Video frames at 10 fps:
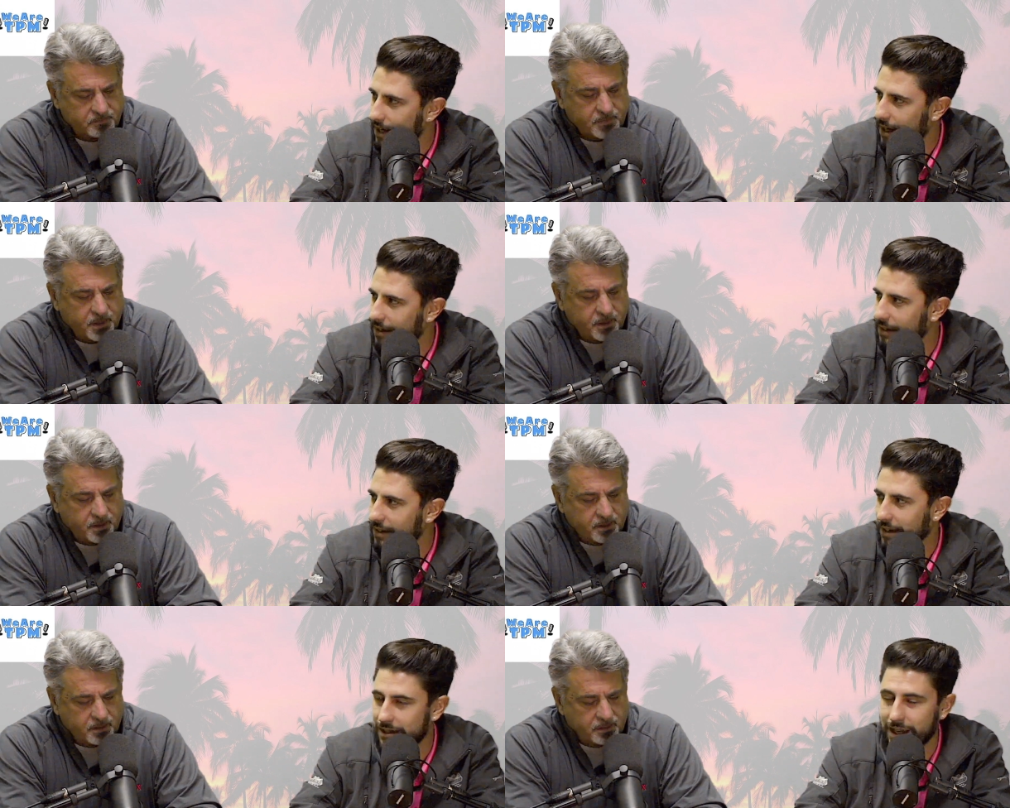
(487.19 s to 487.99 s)

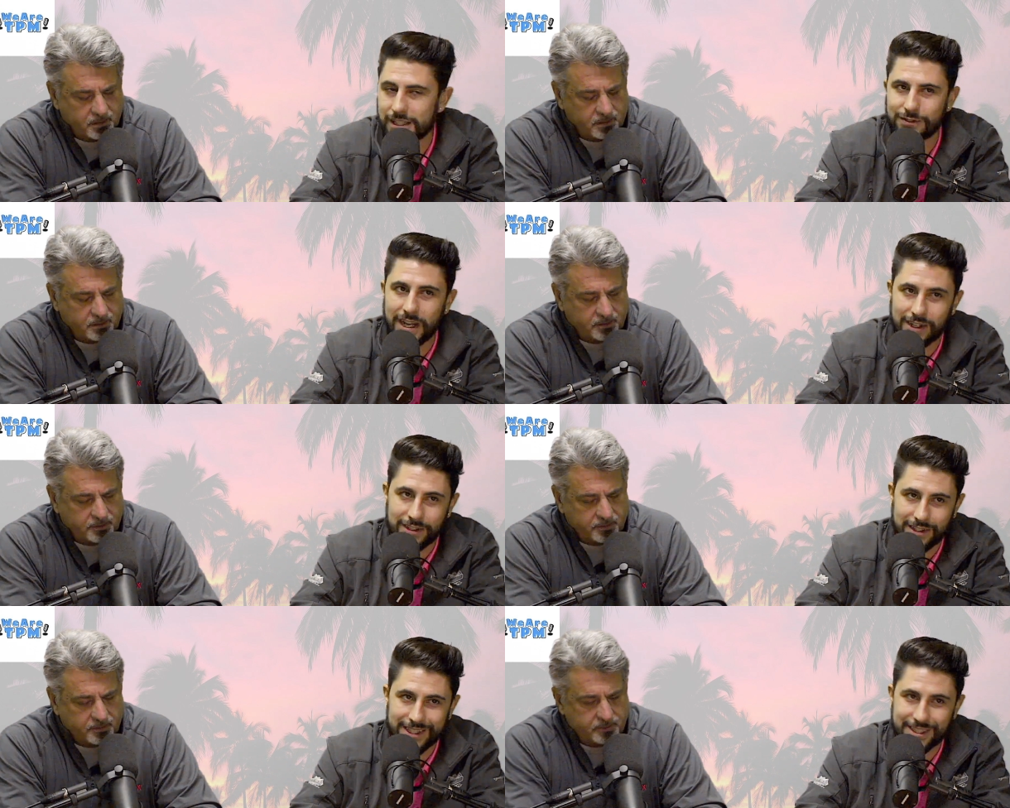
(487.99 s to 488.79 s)
Speaker 1: and this
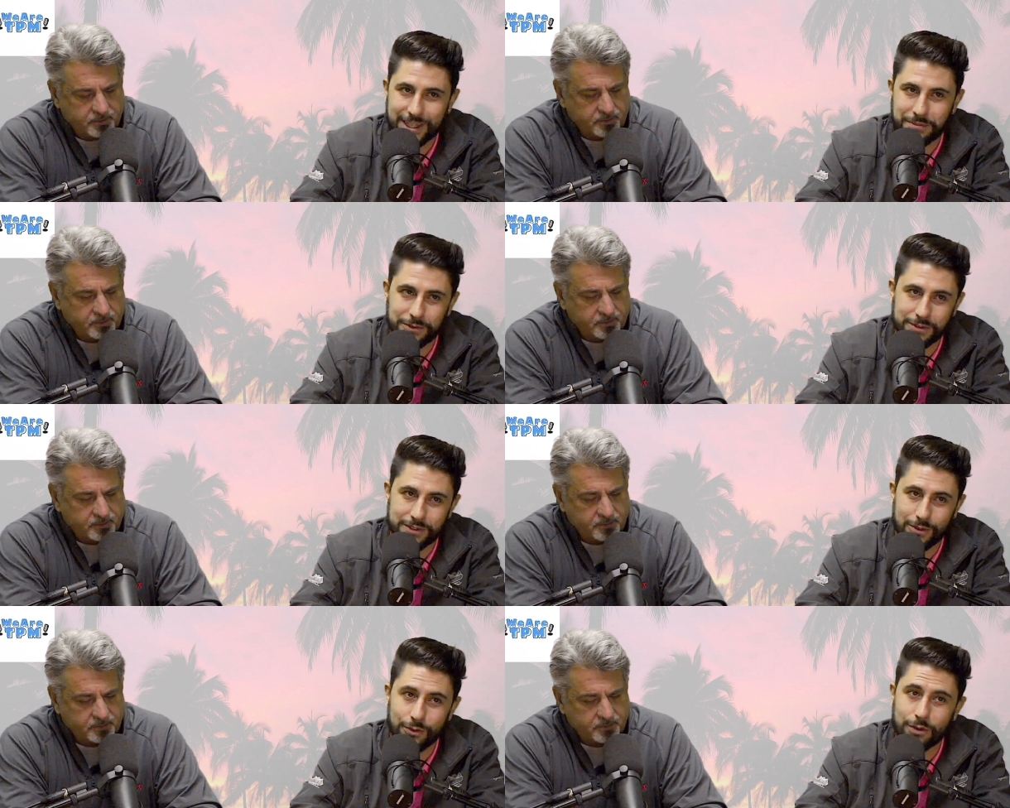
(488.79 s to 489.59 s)
hvac
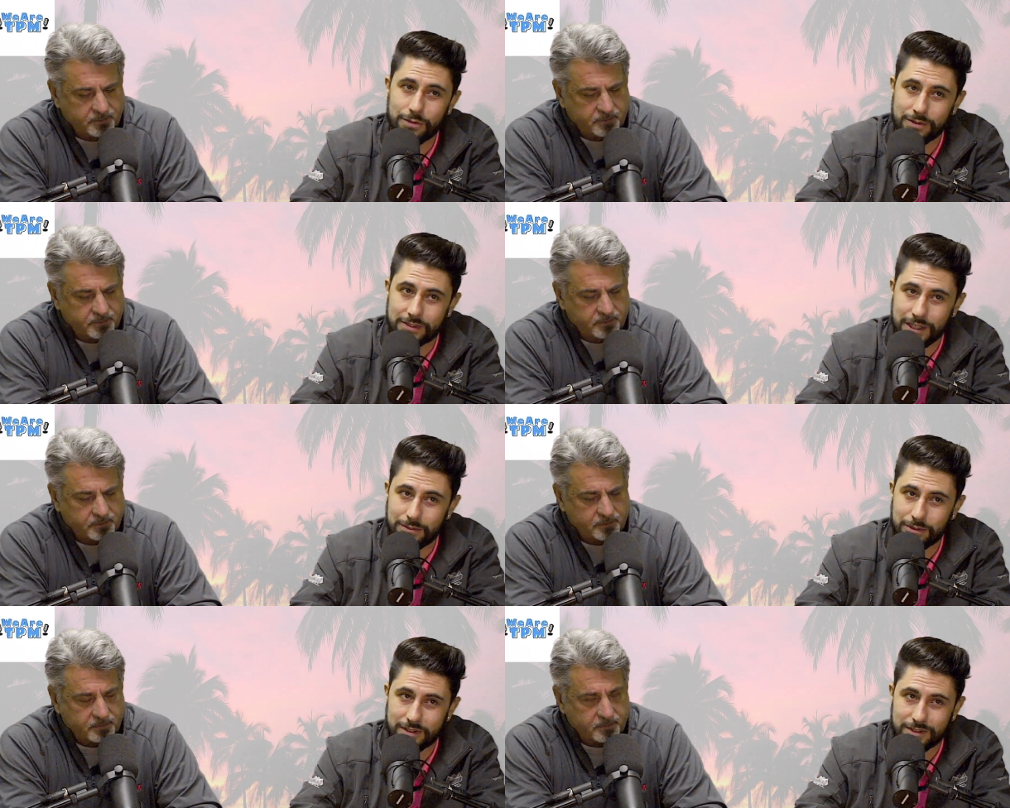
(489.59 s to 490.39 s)
example is a horrible
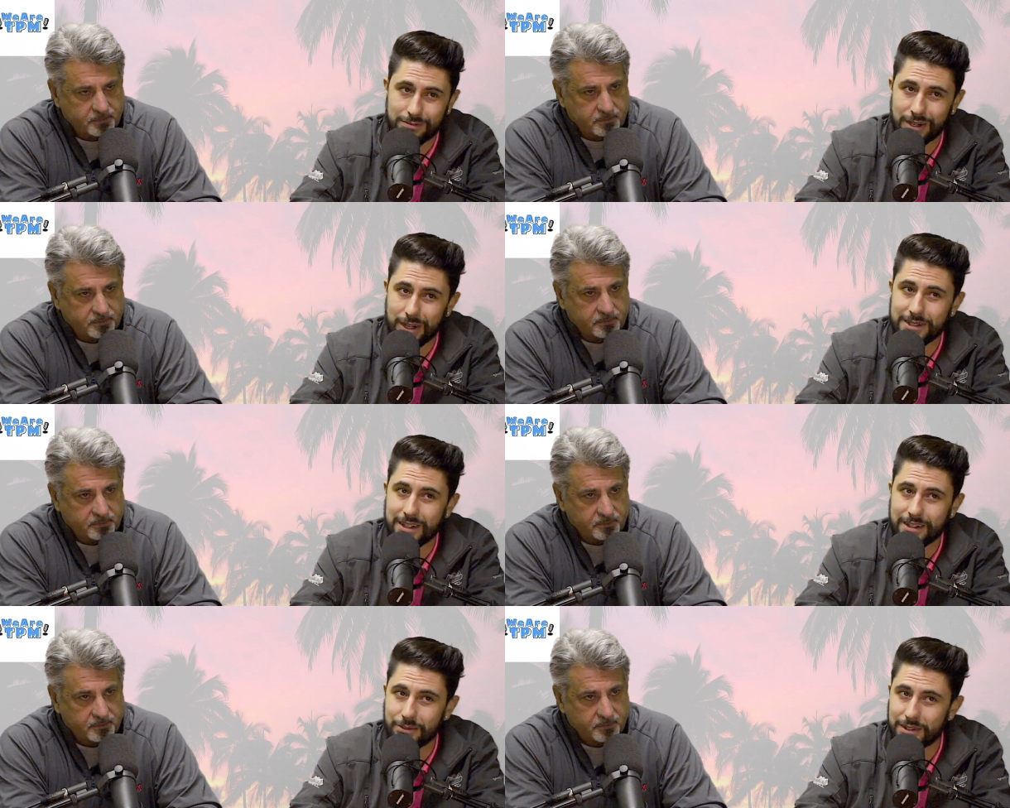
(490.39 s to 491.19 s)
example because you're probably
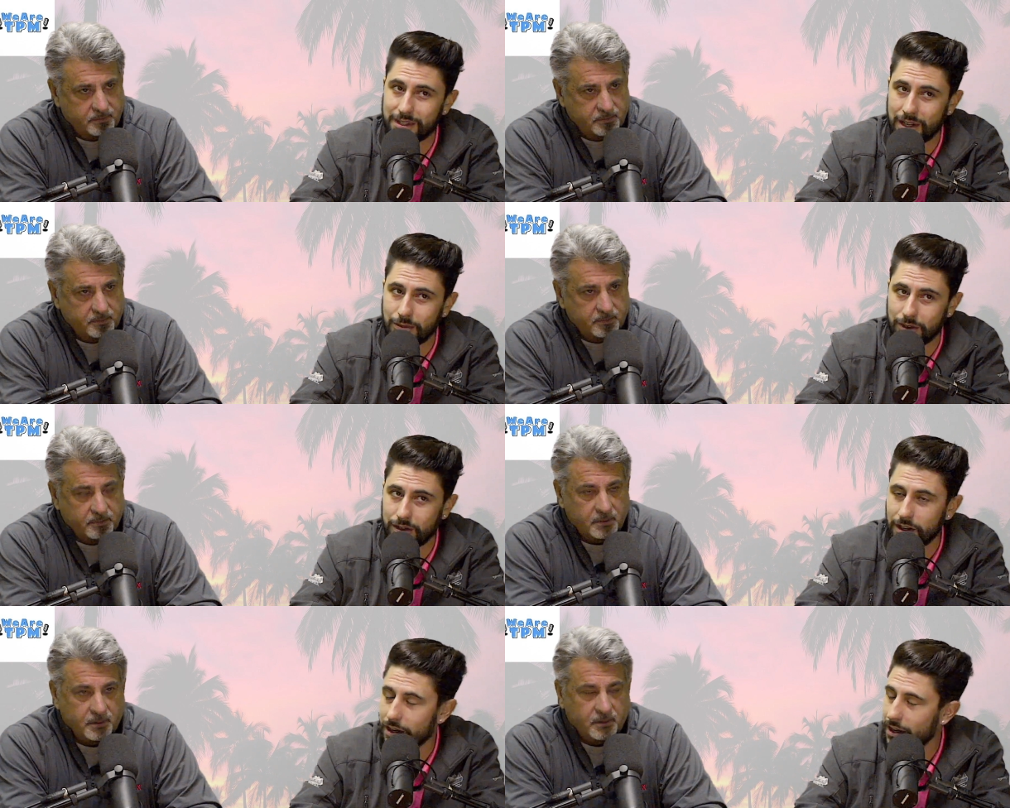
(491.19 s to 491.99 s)
not going to win that
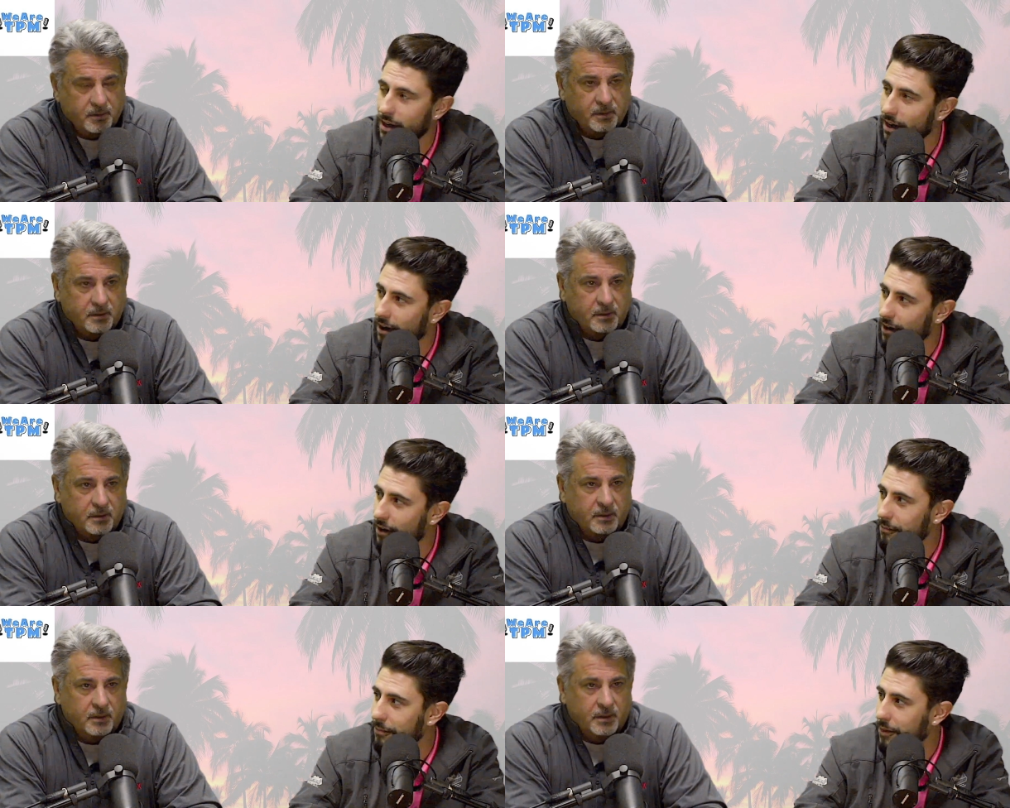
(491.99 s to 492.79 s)
one
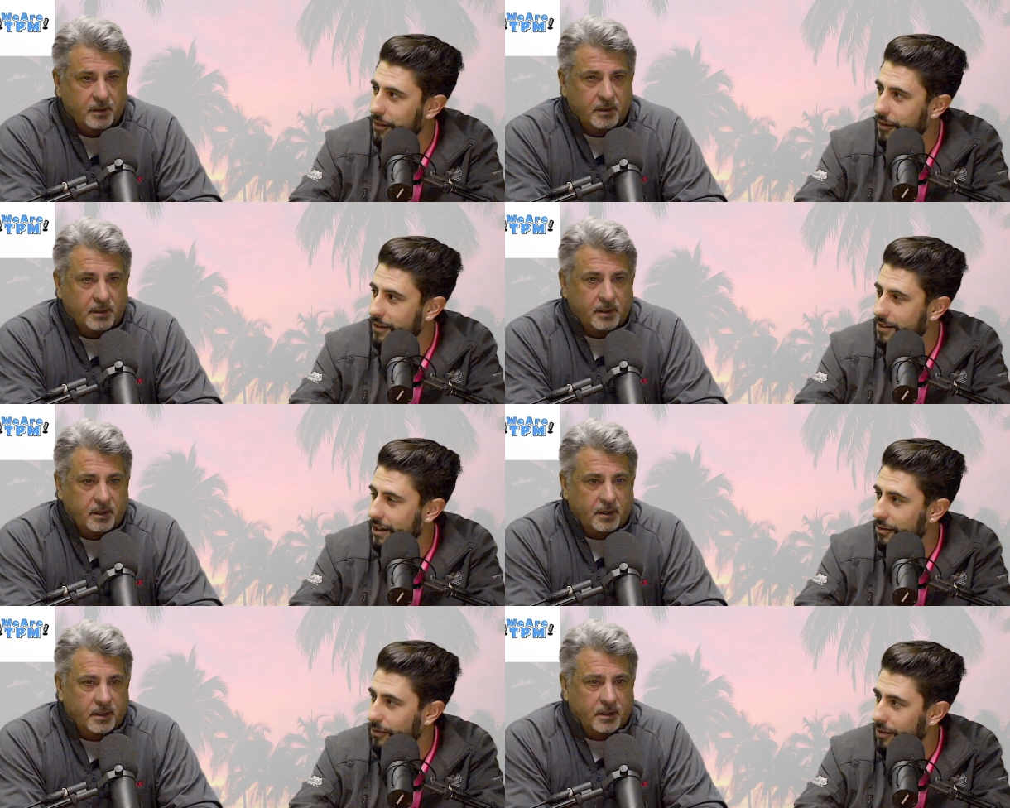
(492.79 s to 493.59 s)
um, but there
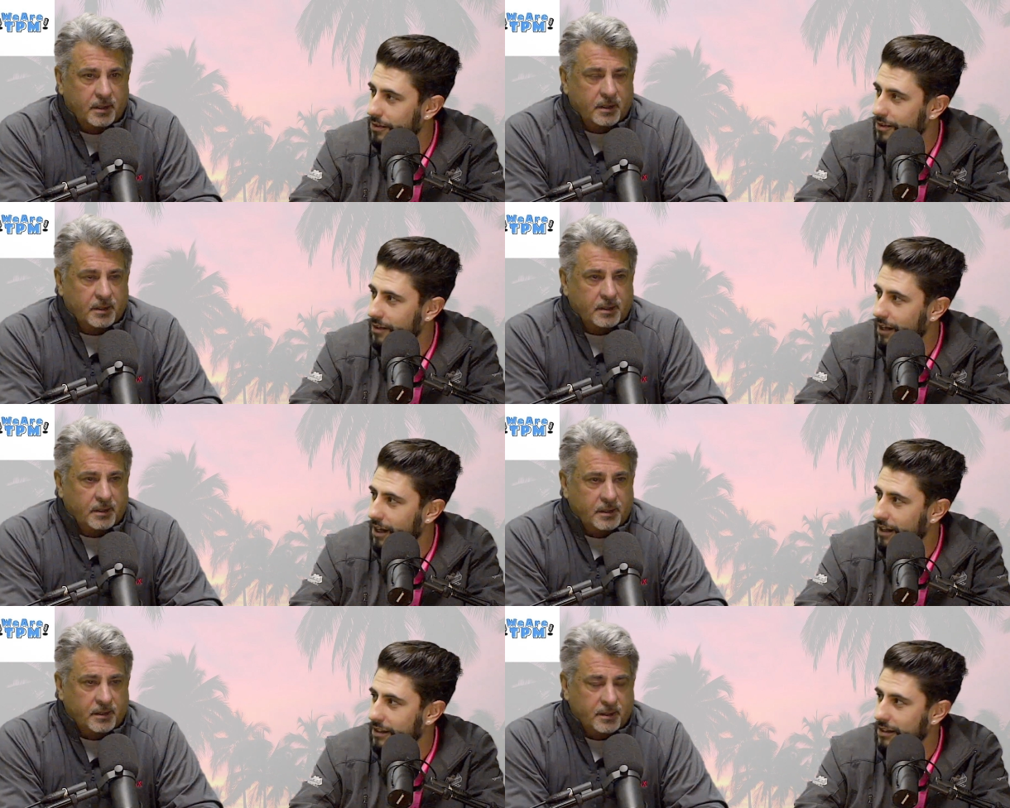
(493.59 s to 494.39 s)
is other ones
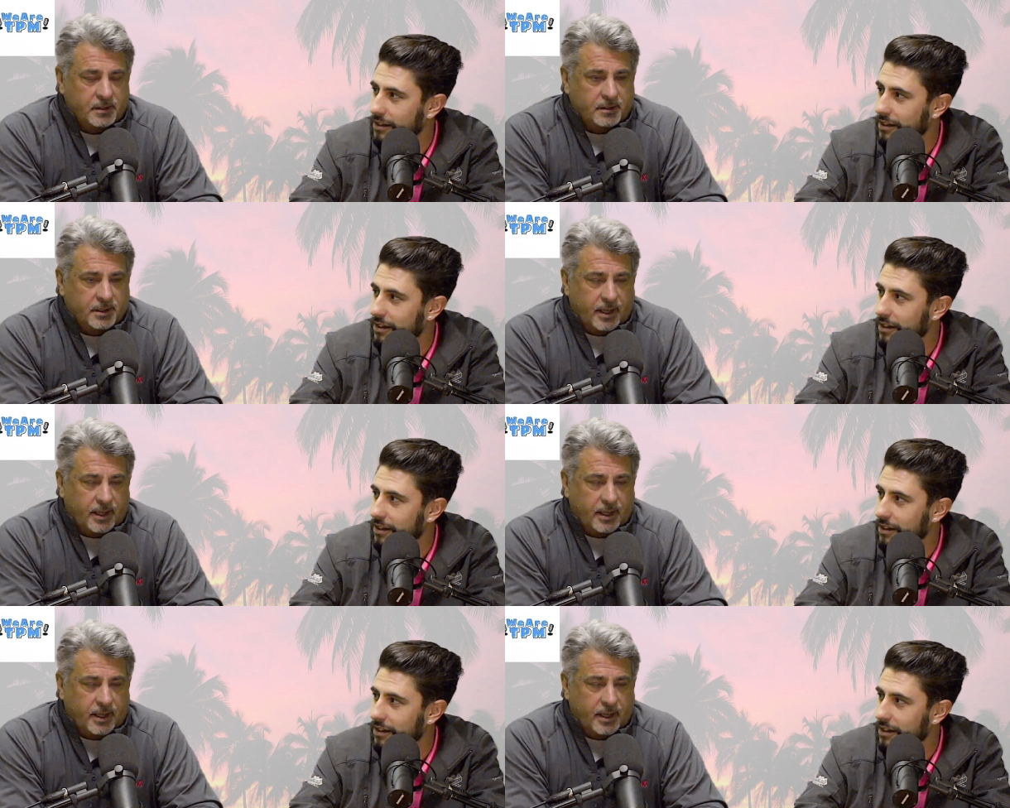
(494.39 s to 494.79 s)
like